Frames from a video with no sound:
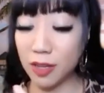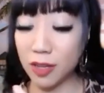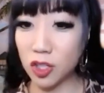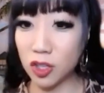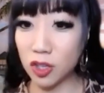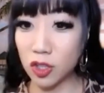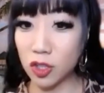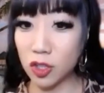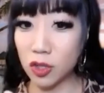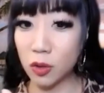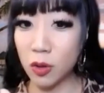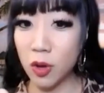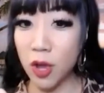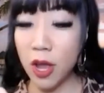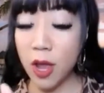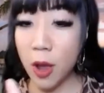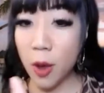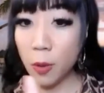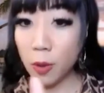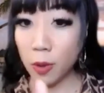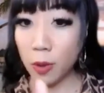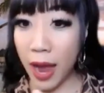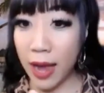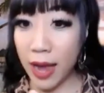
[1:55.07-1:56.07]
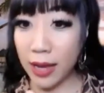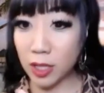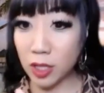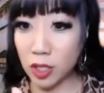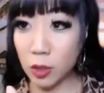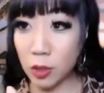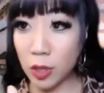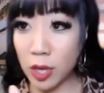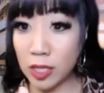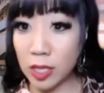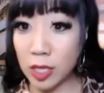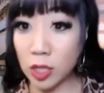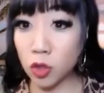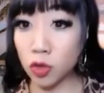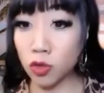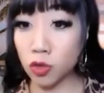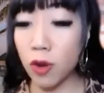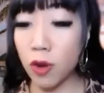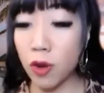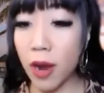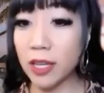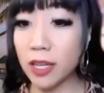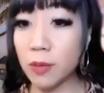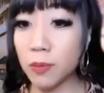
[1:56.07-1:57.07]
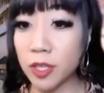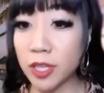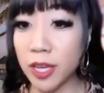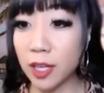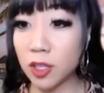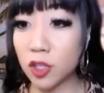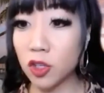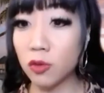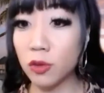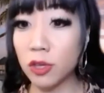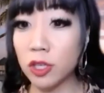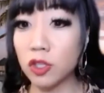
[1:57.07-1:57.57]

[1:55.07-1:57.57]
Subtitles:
It starts to because it's trying to protect you.